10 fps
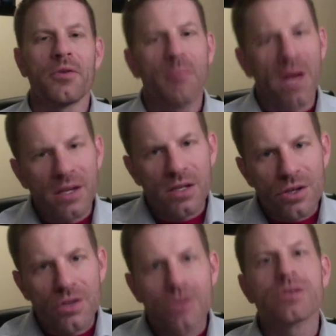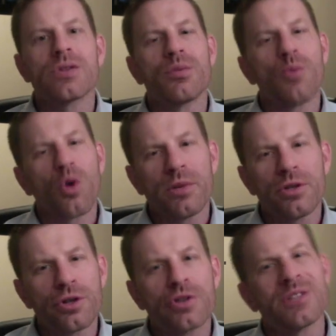many years, the Mormon
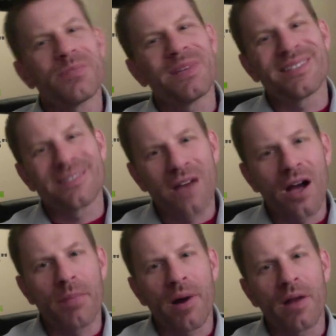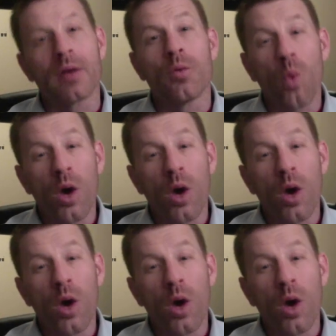Church has been stockpiling